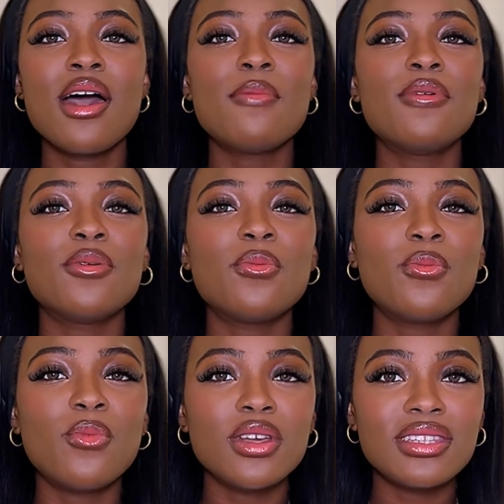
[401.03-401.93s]
But
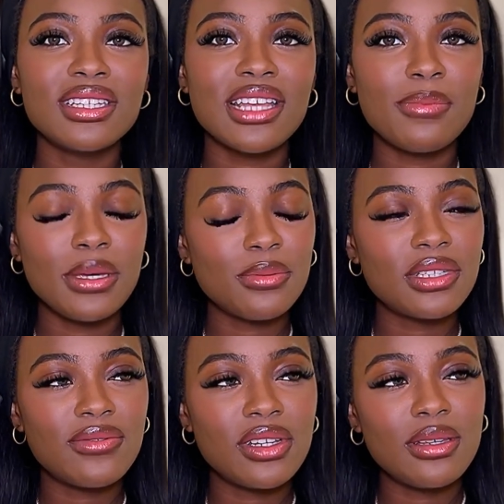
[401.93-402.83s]
one thing that people
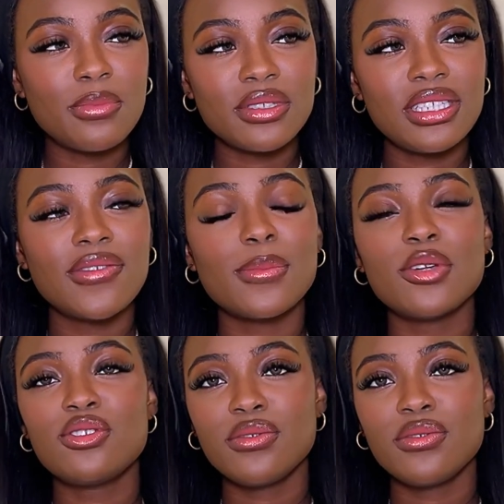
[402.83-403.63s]
definitely perceive about you